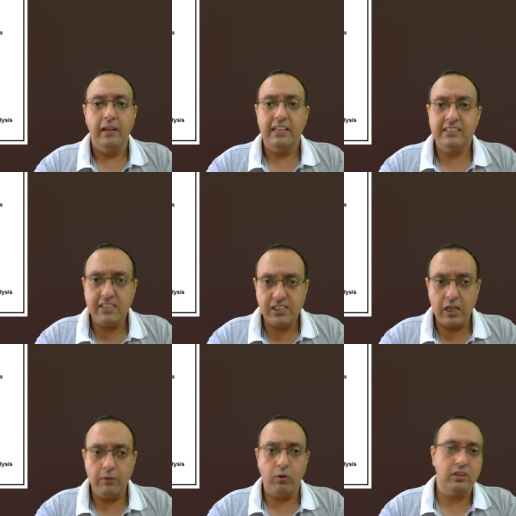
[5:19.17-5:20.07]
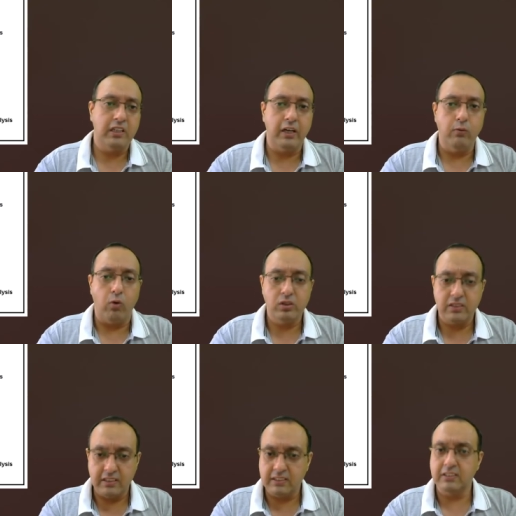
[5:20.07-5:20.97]
Essentially what they did was,
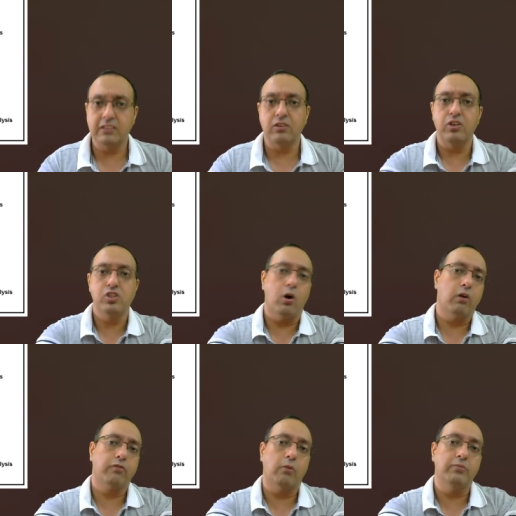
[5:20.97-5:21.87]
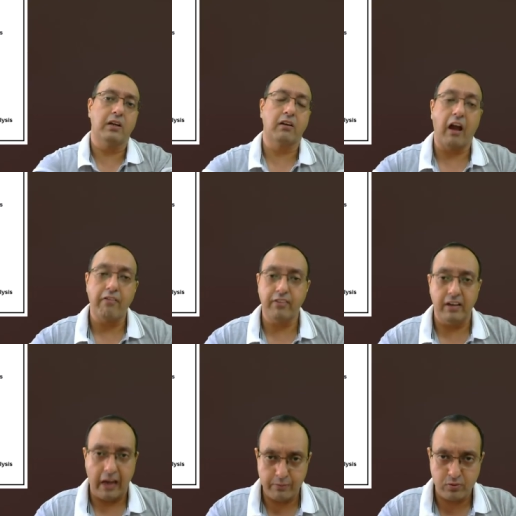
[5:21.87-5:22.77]
and this is a screenshot from their
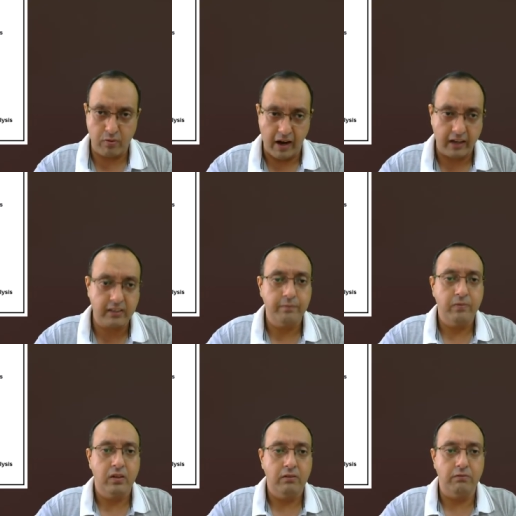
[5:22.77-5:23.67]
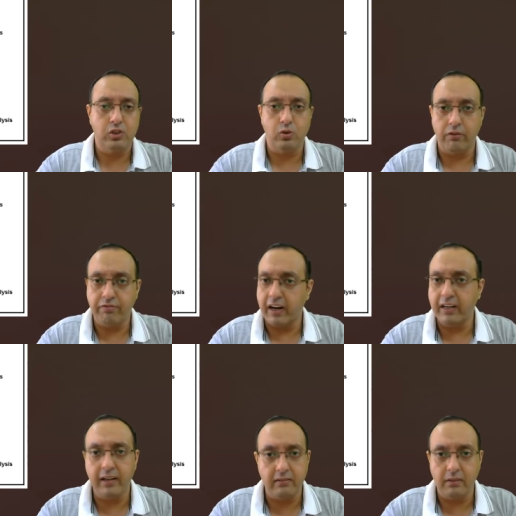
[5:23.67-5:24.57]
graphical abstract, which you can
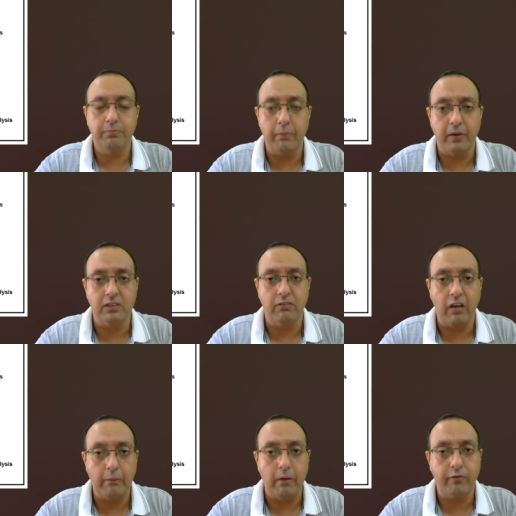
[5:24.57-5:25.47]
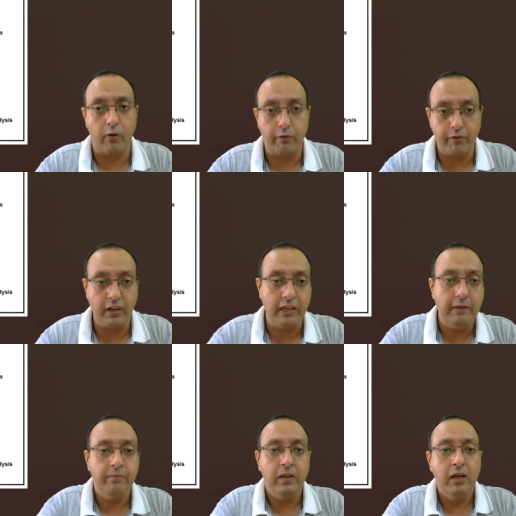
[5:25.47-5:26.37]
find, and the paper is available for free.
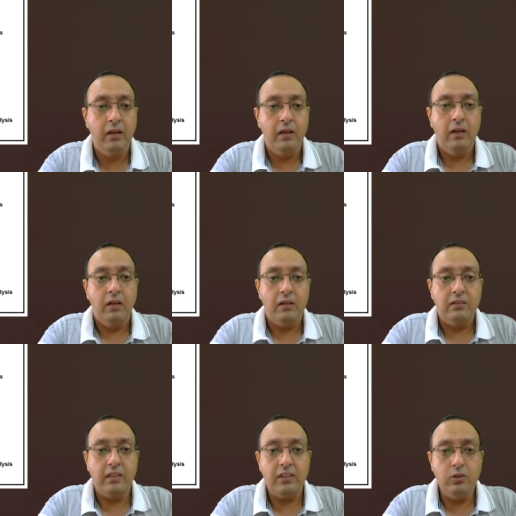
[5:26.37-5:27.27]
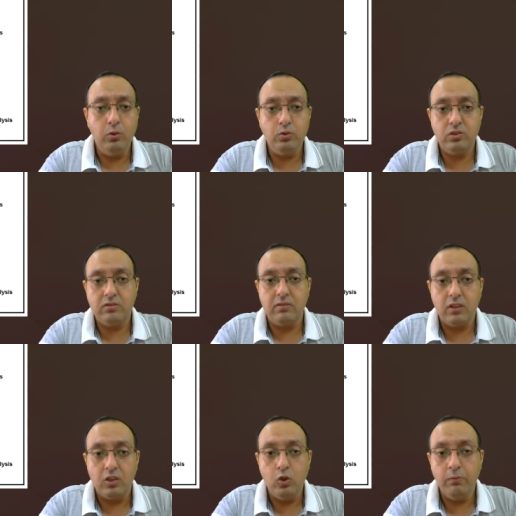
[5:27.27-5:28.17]
They used
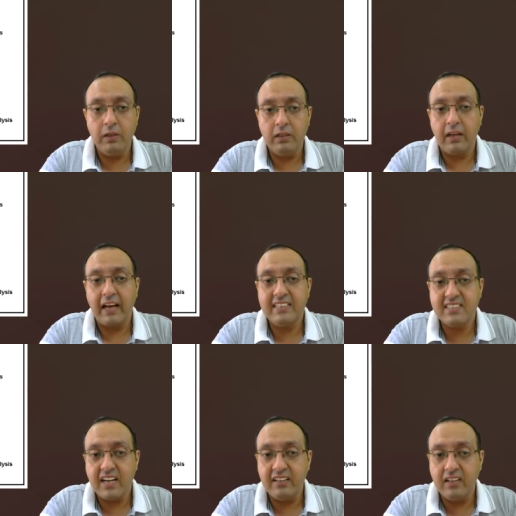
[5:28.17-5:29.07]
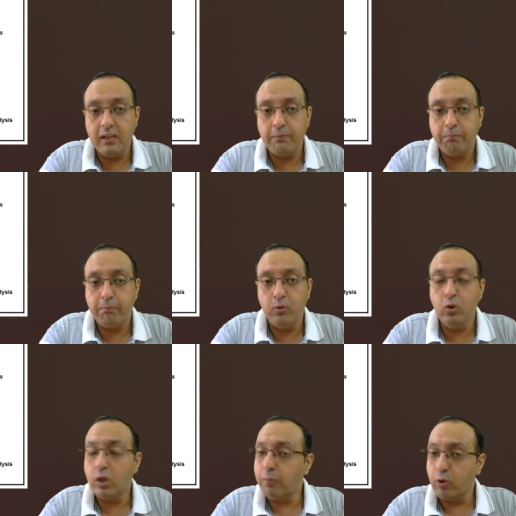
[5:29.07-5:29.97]
human extended
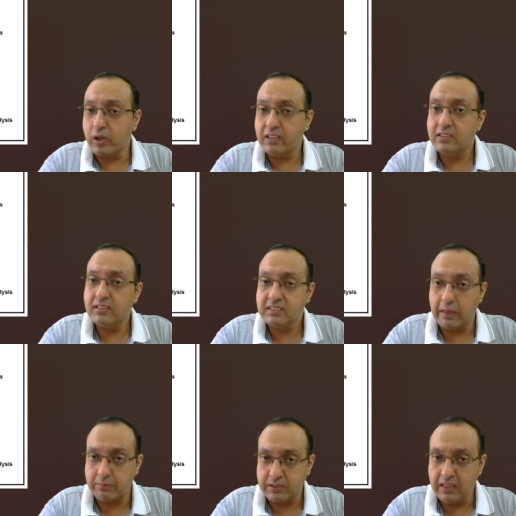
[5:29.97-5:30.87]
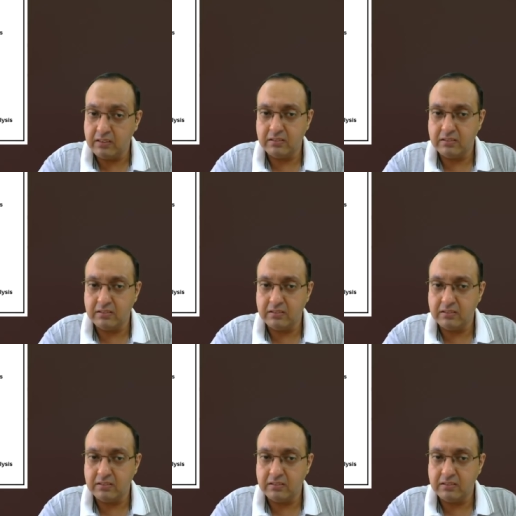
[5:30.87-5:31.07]
pluripotent stem cells.